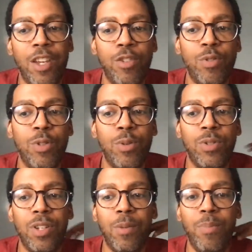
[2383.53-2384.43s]

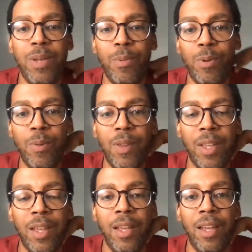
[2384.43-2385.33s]
introduced to the people
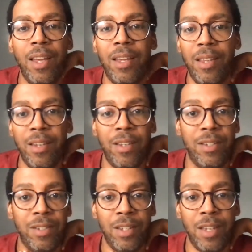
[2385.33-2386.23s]
And
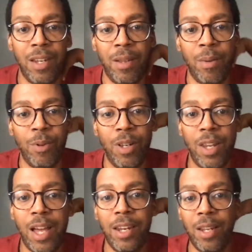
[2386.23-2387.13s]
just again, I'm going to
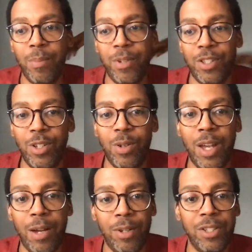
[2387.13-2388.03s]
line up and show you
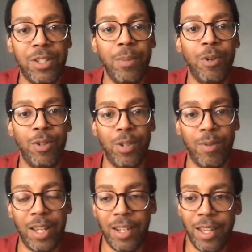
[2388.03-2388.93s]
how it's similar to
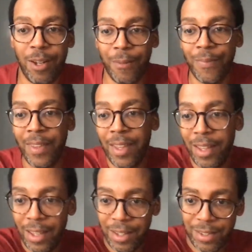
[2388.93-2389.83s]
right now.
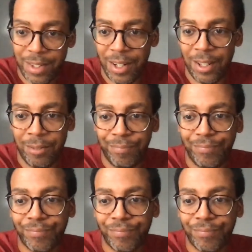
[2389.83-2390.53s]
Is that um,